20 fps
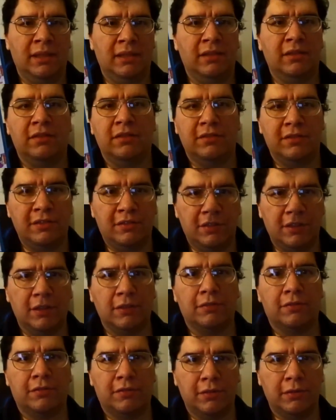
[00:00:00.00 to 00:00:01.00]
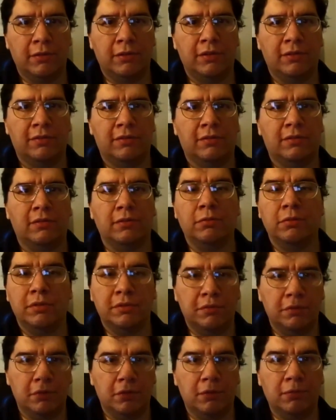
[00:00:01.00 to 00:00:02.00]
in the Disney Channel series The
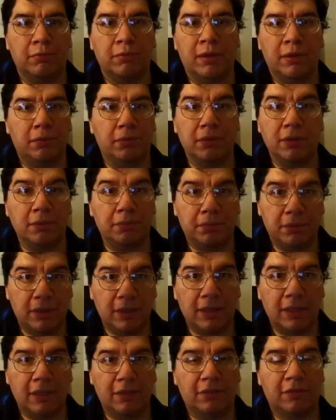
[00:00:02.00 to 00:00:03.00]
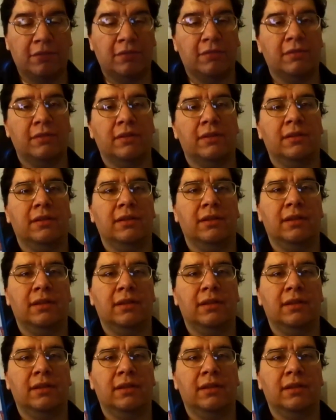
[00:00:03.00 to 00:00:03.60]
Wizard of Waverly Place.